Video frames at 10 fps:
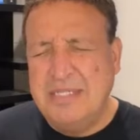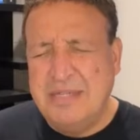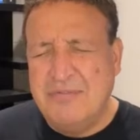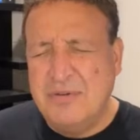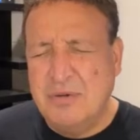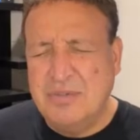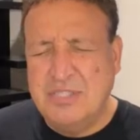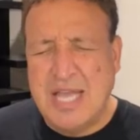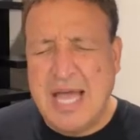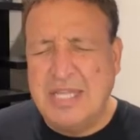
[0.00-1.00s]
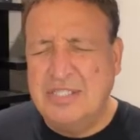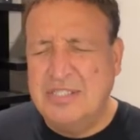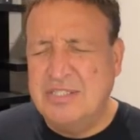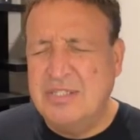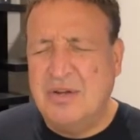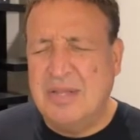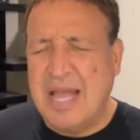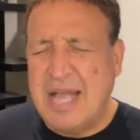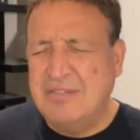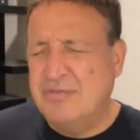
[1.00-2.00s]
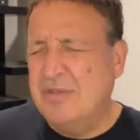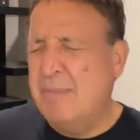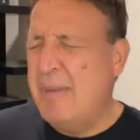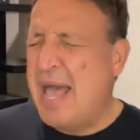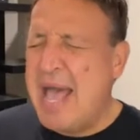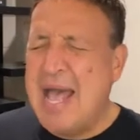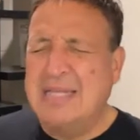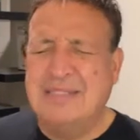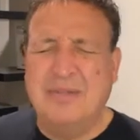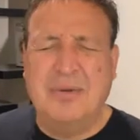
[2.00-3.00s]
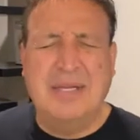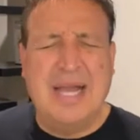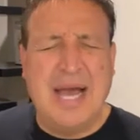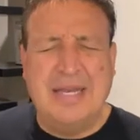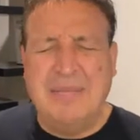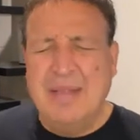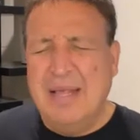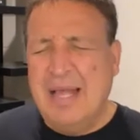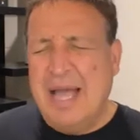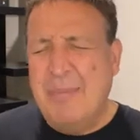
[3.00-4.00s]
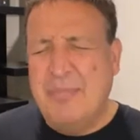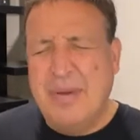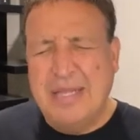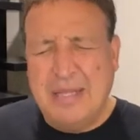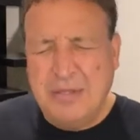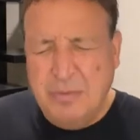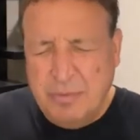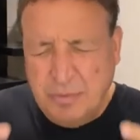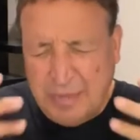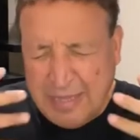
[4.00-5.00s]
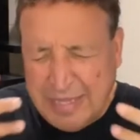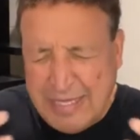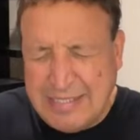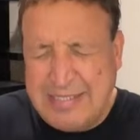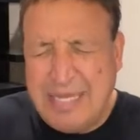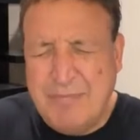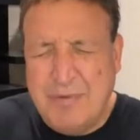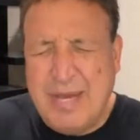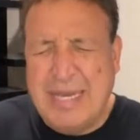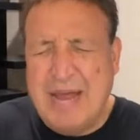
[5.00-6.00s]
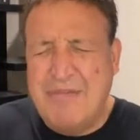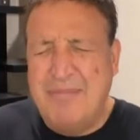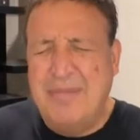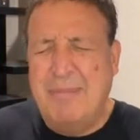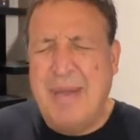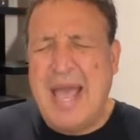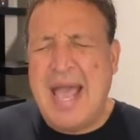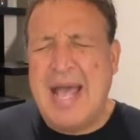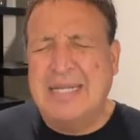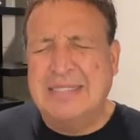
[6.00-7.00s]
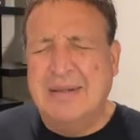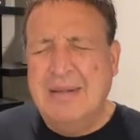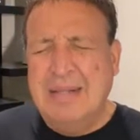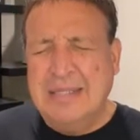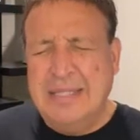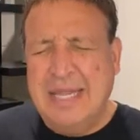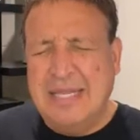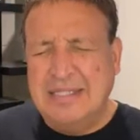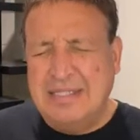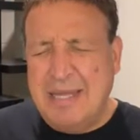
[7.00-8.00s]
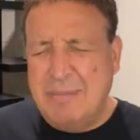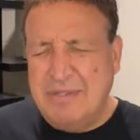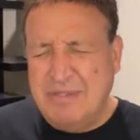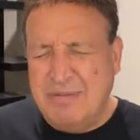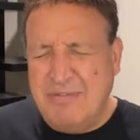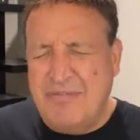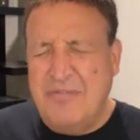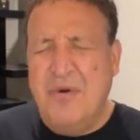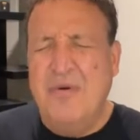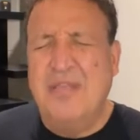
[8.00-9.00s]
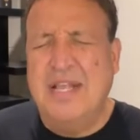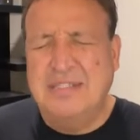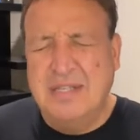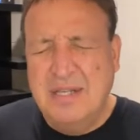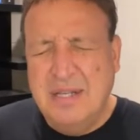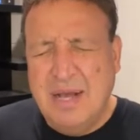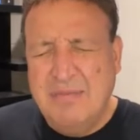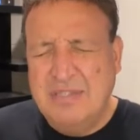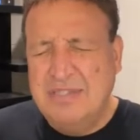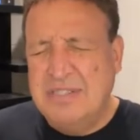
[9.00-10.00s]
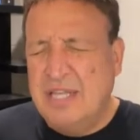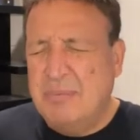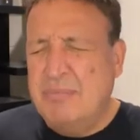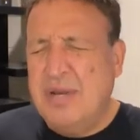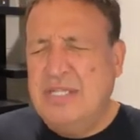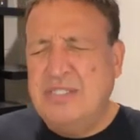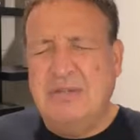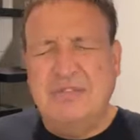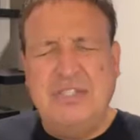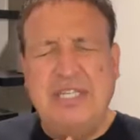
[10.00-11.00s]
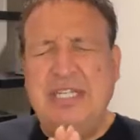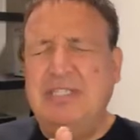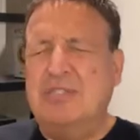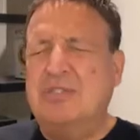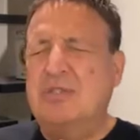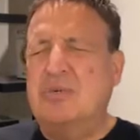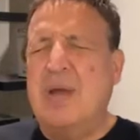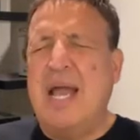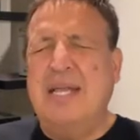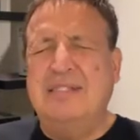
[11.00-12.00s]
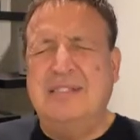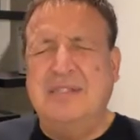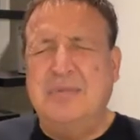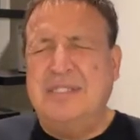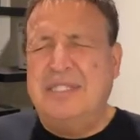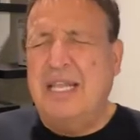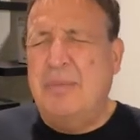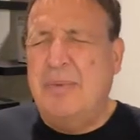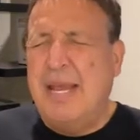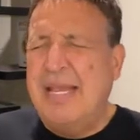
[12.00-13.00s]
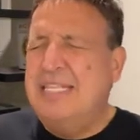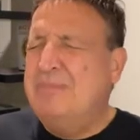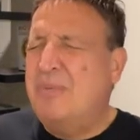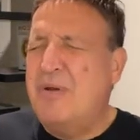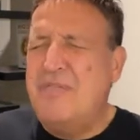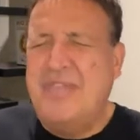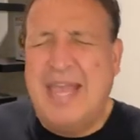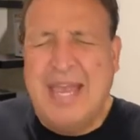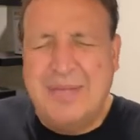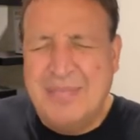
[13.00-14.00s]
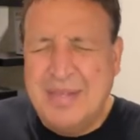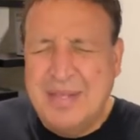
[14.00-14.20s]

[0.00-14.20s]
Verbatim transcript: difficult challenges in their lives from the past, Lord God. And I pray that you will release them right now from the past, that they can step into the fullness of the celebration of Jesus Christ as we celebrate his birthday.